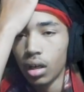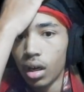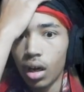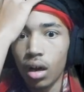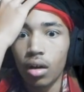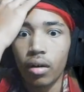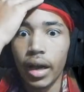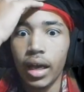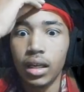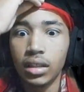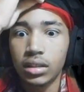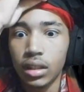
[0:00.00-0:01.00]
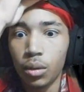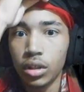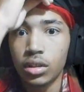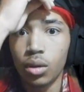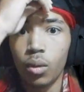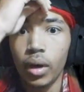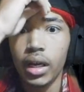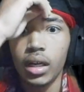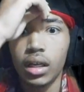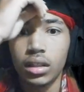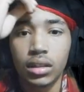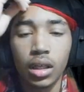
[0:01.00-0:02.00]
All right, let's see what's
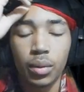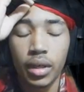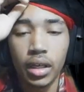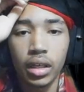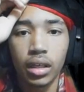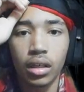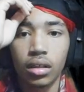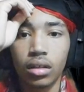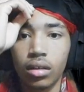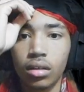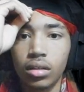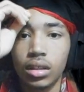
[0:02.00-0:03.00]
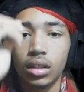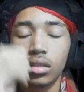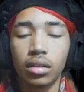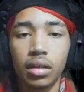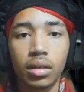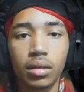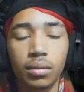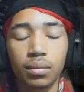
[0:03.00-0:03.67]
awaiting us up here. Holy crap.